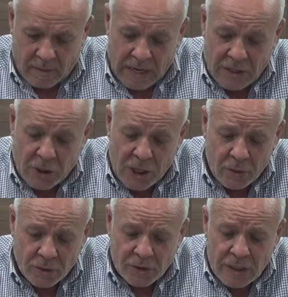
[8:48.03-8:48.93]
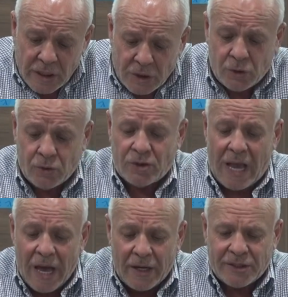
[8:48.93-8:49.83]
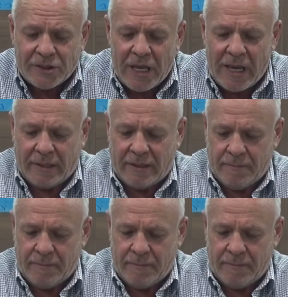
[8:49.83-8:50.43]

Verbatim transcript: Eternal issues are at stake.